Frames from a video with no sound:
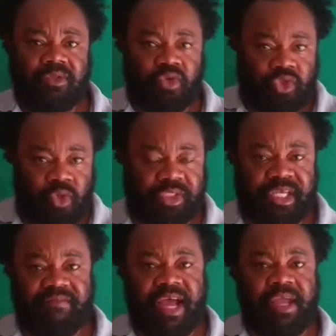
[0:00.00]
to
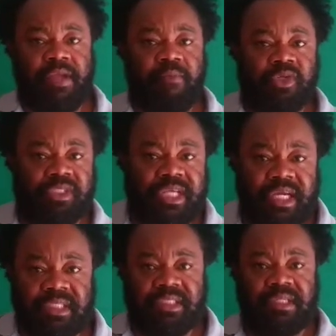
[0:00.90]
Joseph that he must
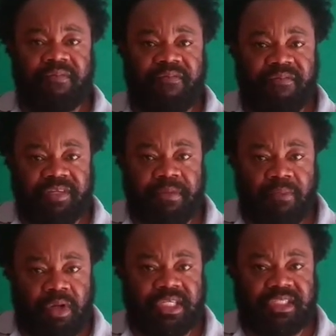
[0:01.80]
take
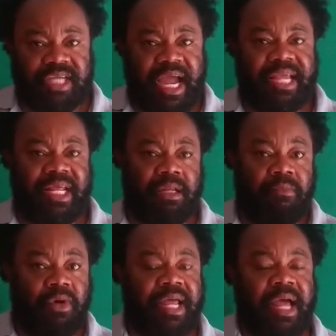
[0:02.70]
the child and
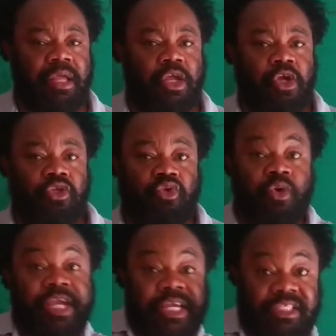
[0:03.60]
the mother
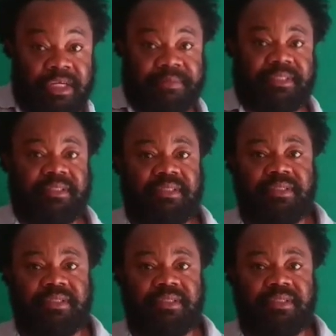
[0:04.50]
to Egypt,